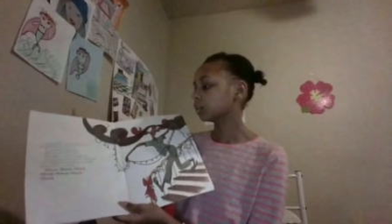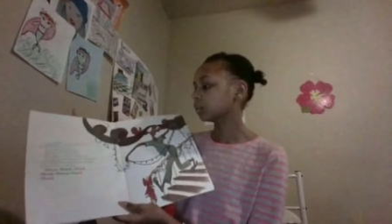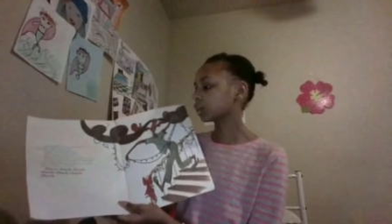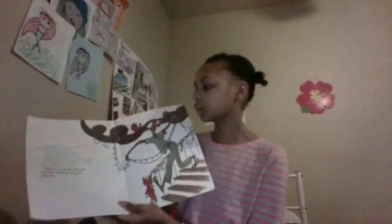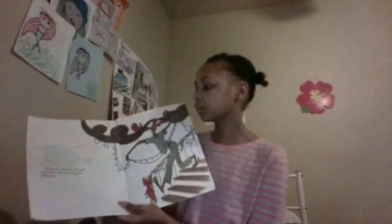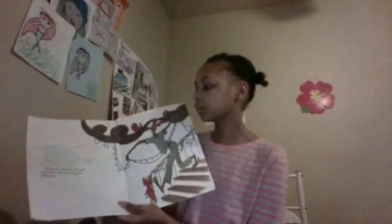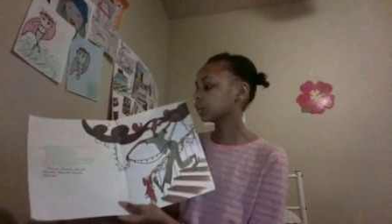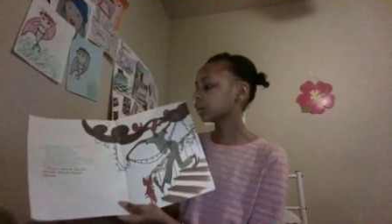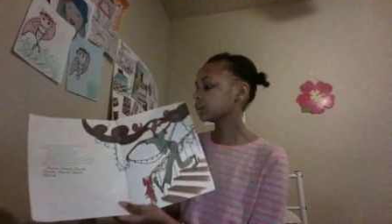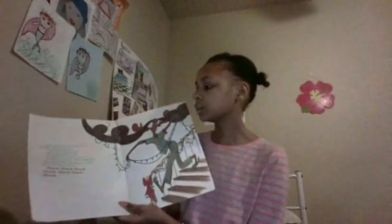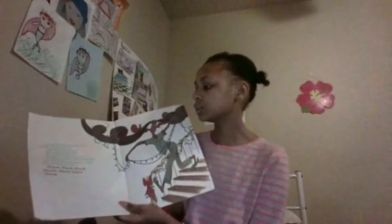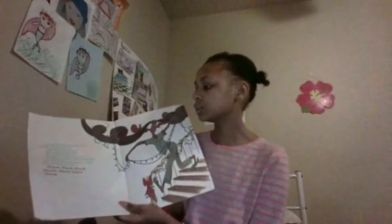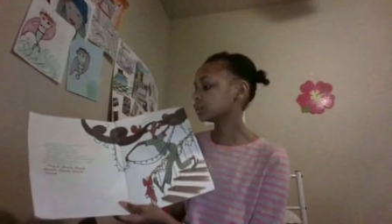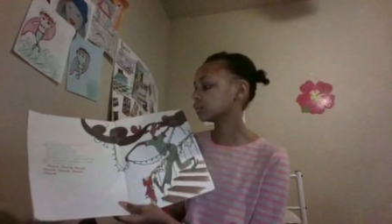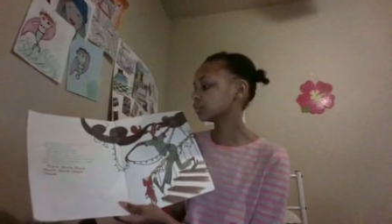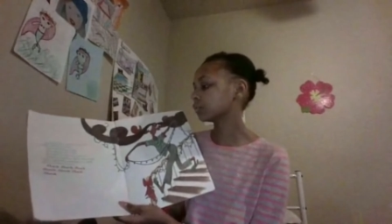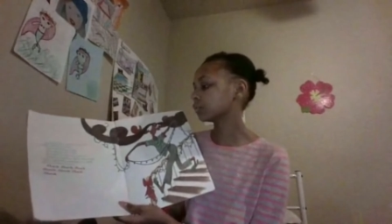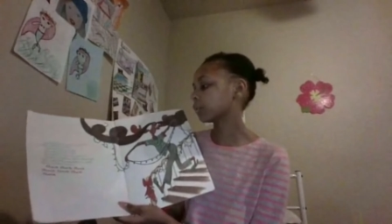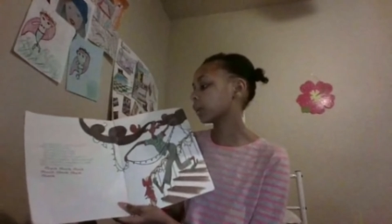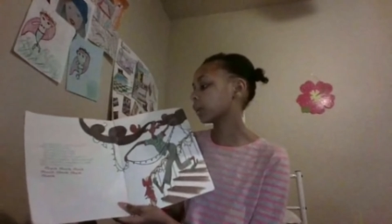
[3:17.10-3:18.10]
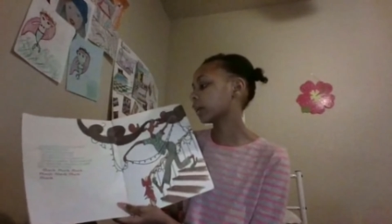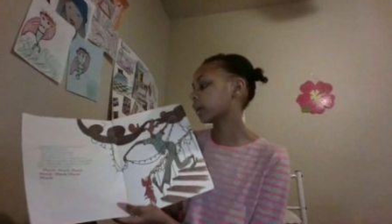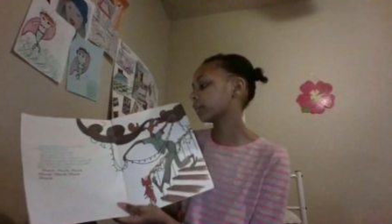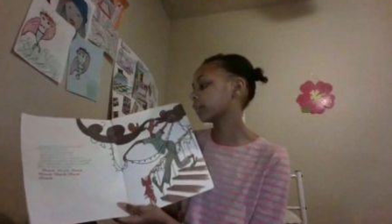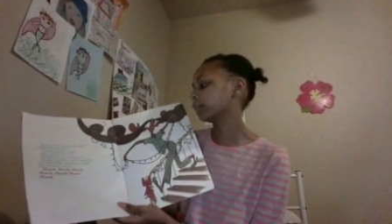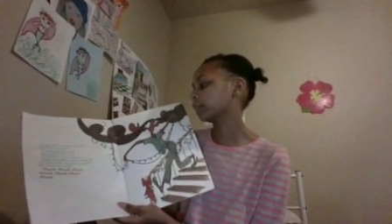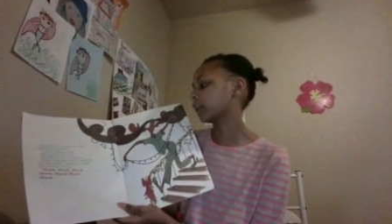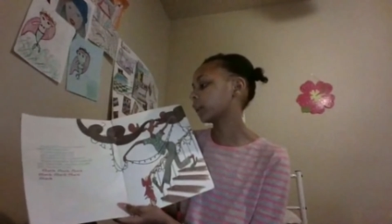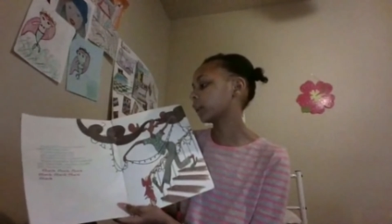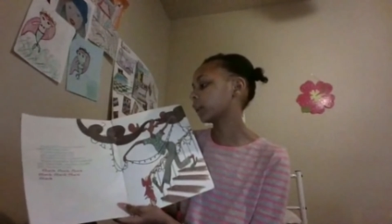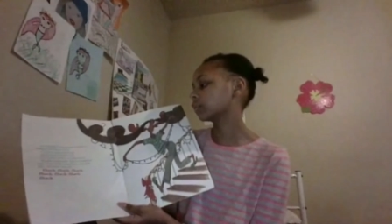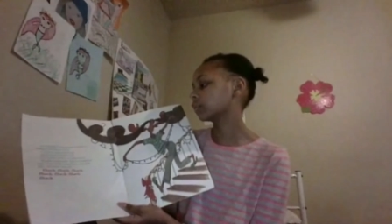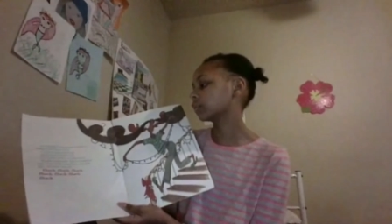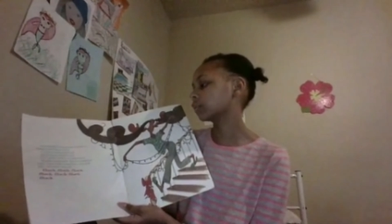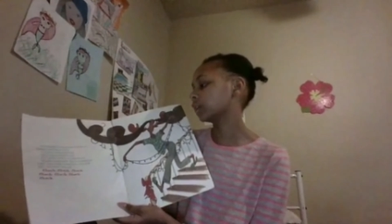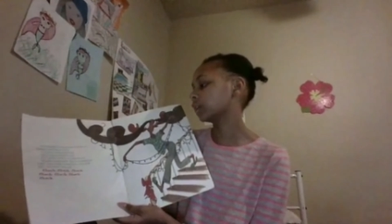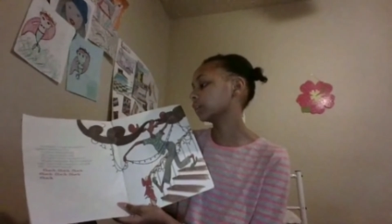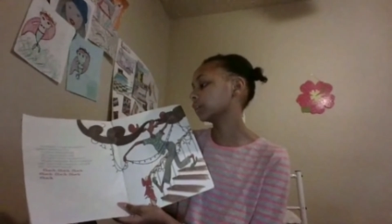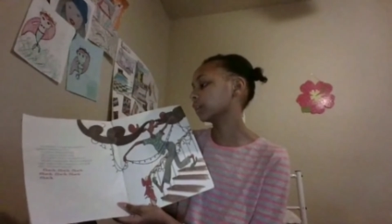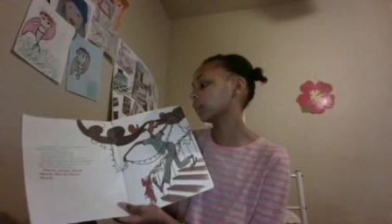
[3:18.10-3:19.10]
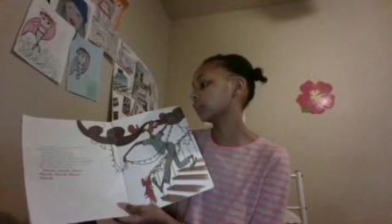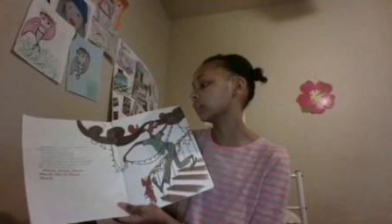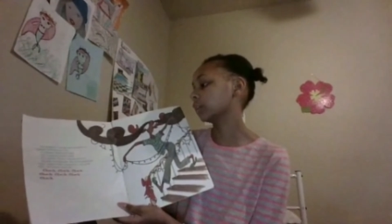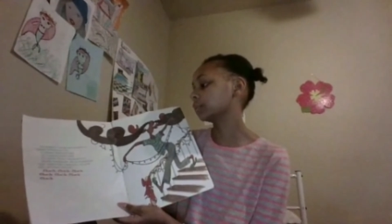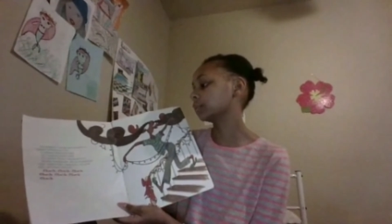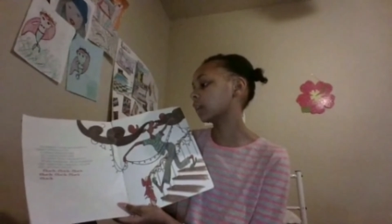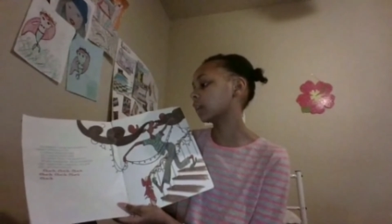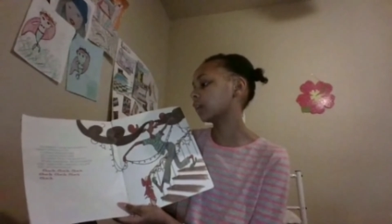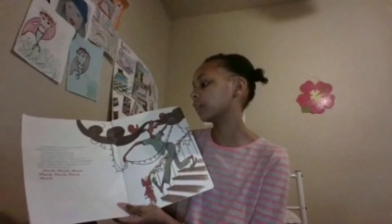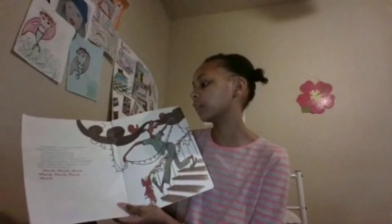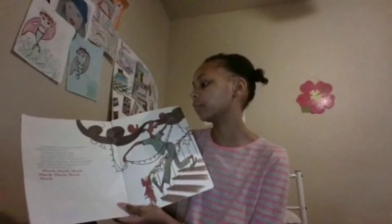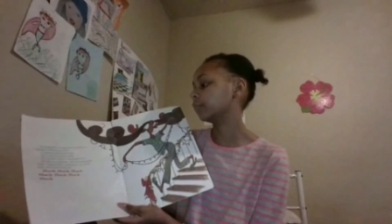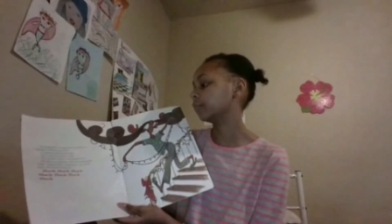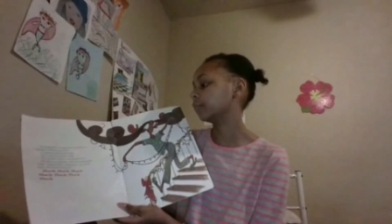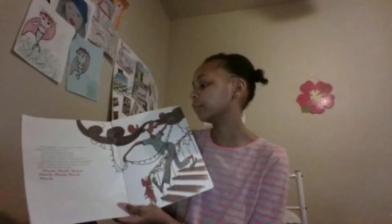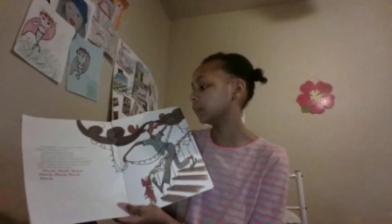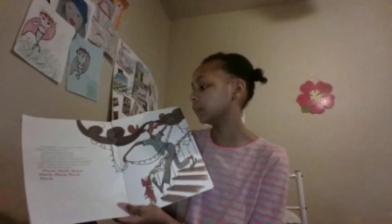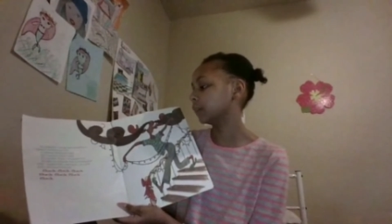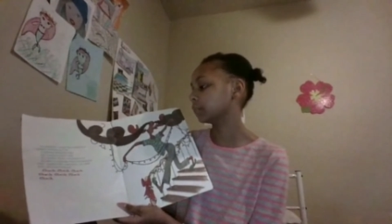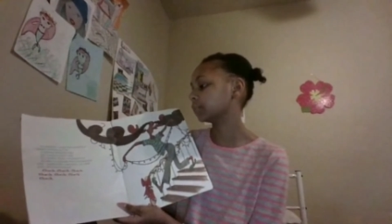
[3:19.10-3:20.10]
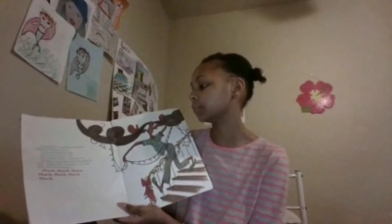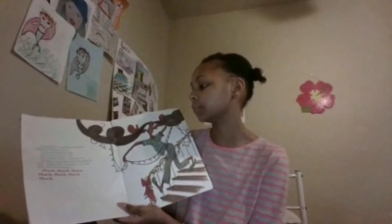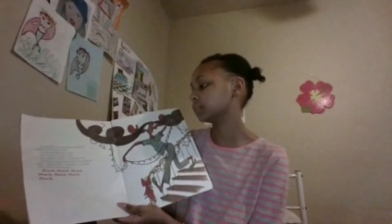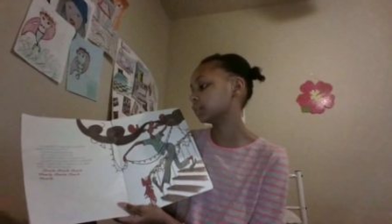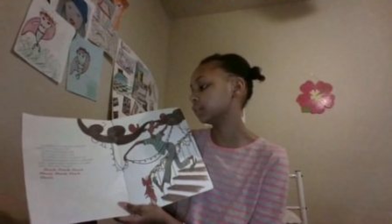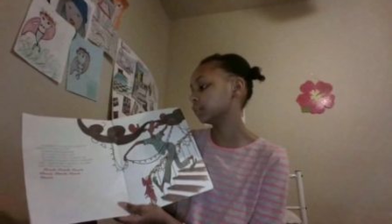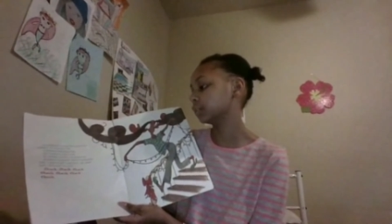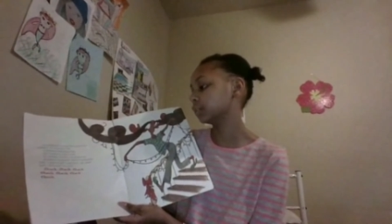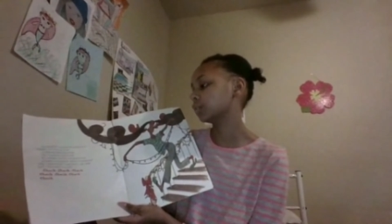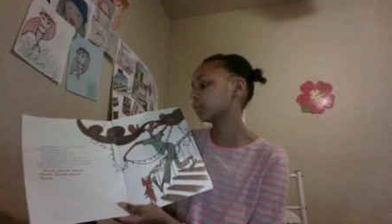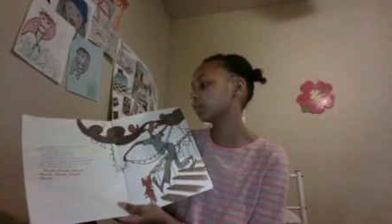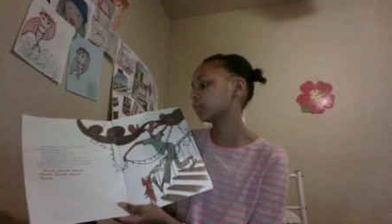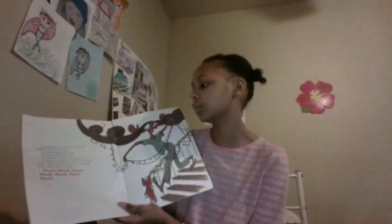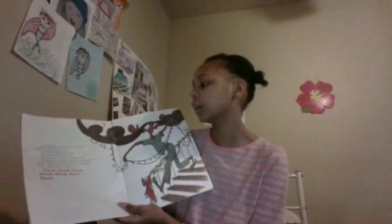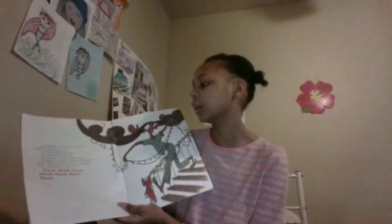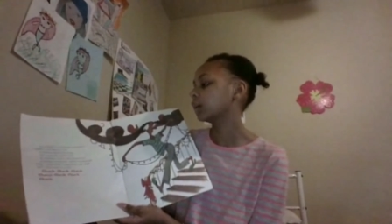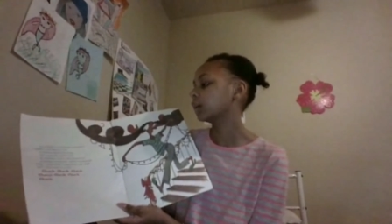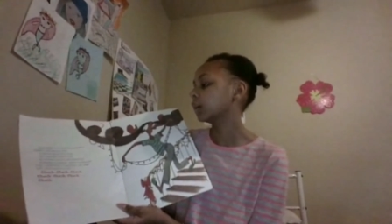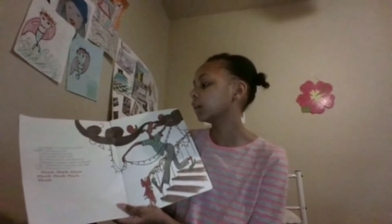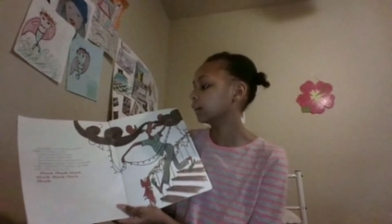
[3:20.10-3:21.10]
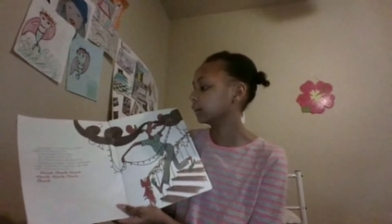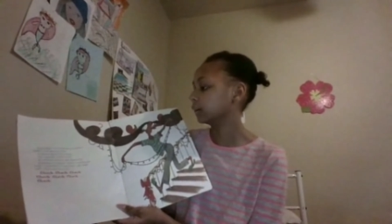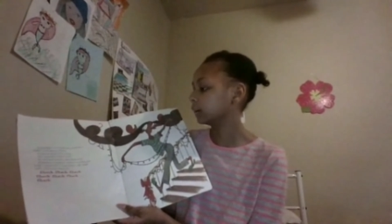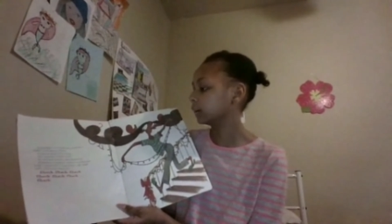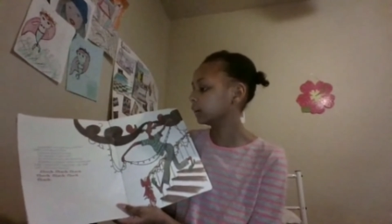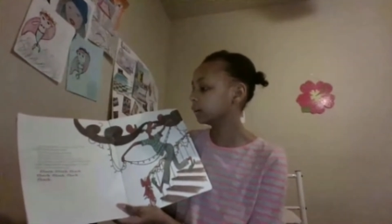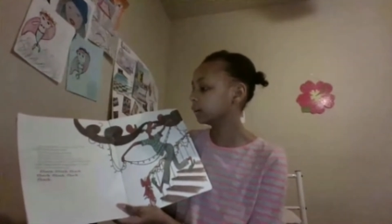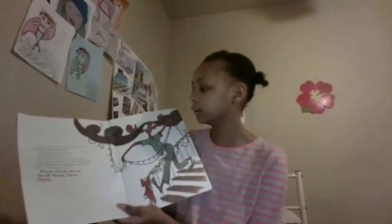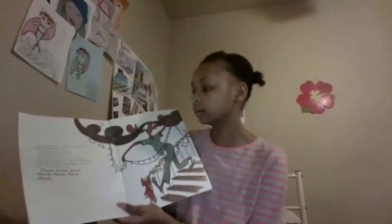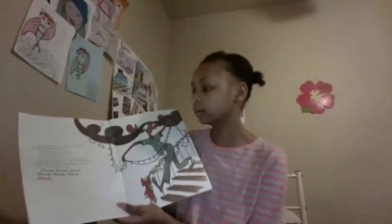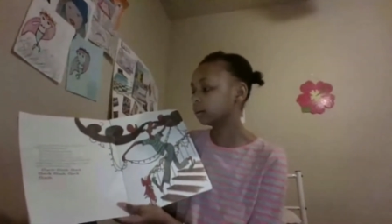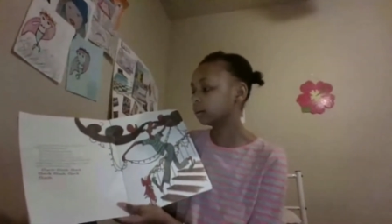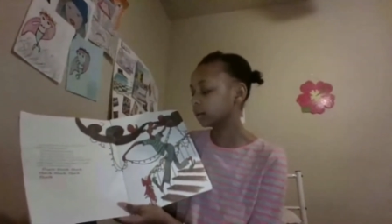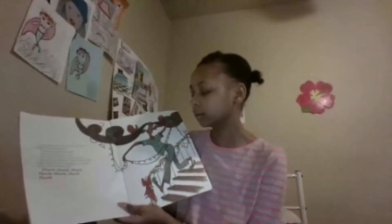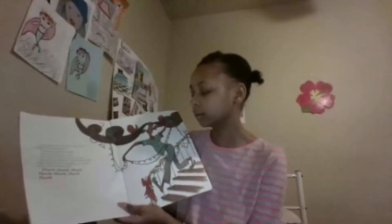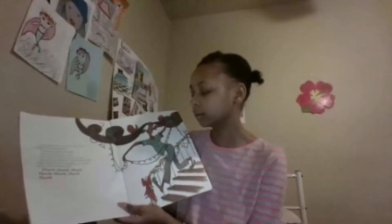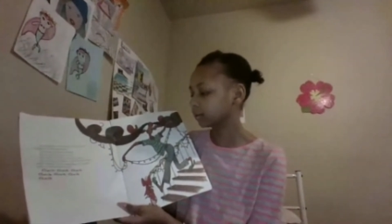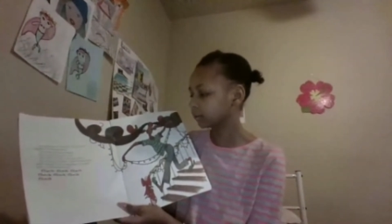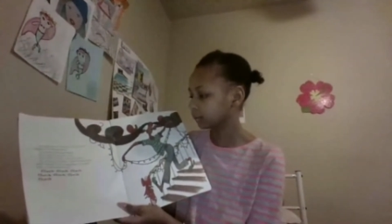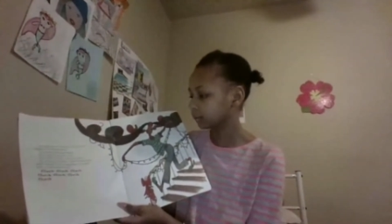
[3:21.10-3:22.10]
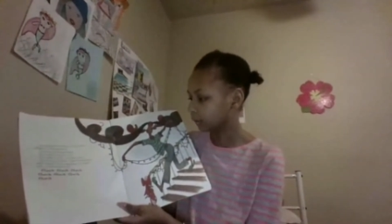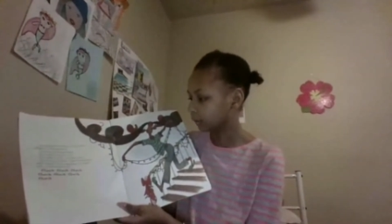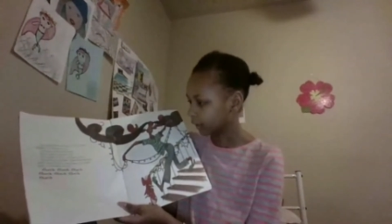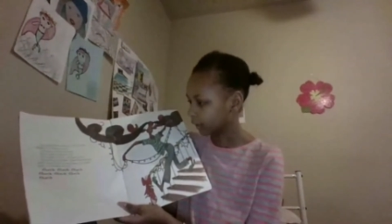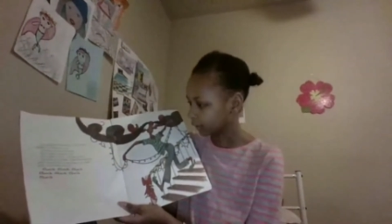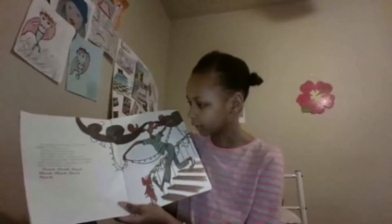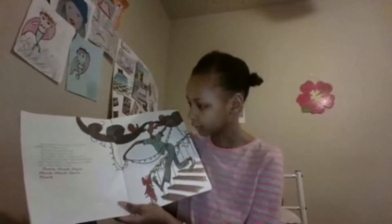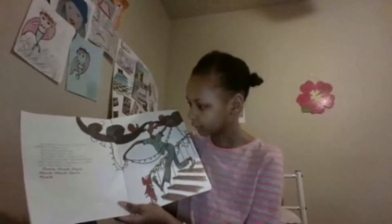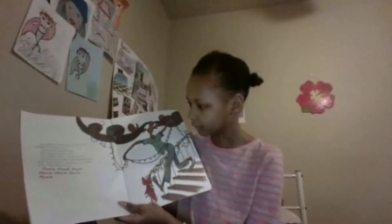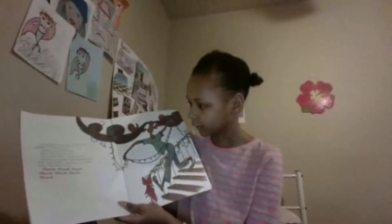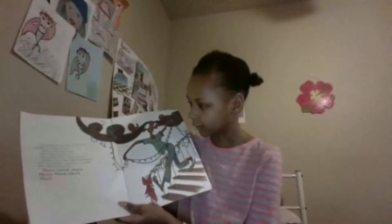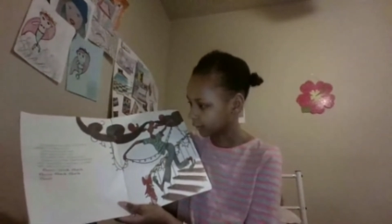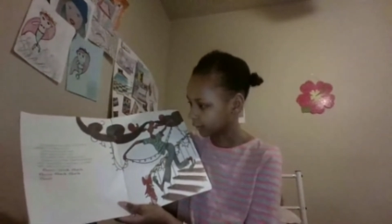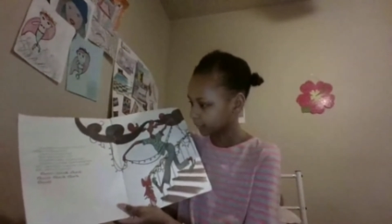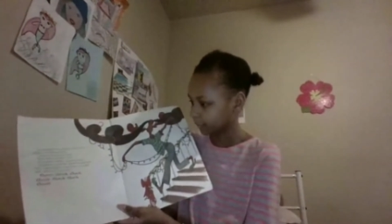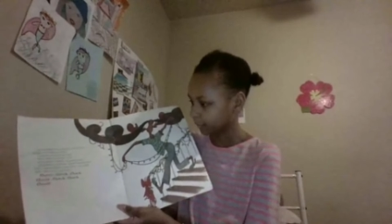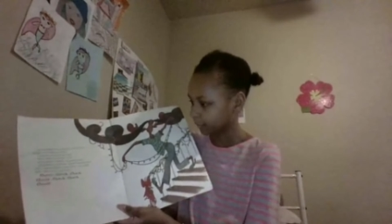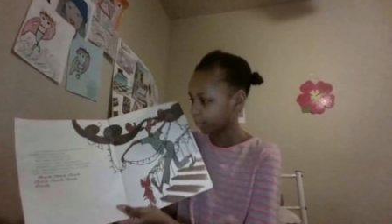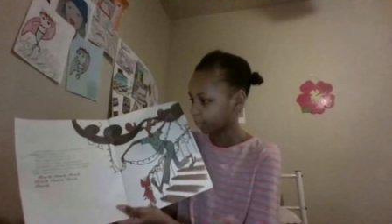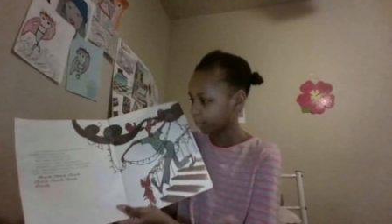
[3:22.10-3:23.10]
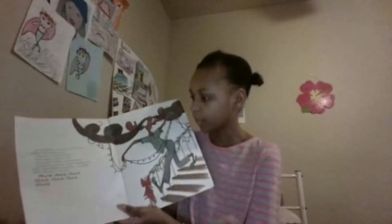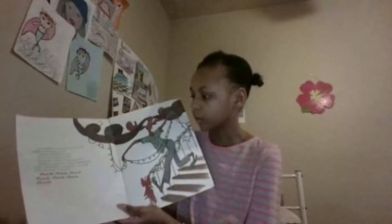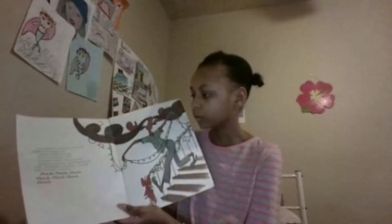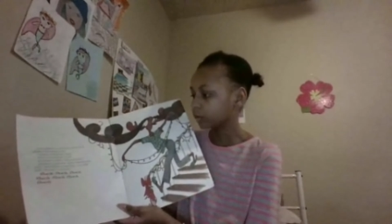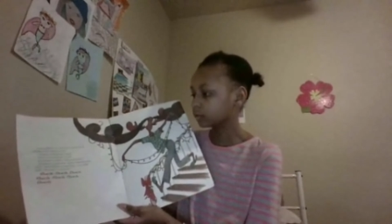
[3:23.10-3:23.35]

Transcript: Decorations were up next on his list of things to do, and he get got it done.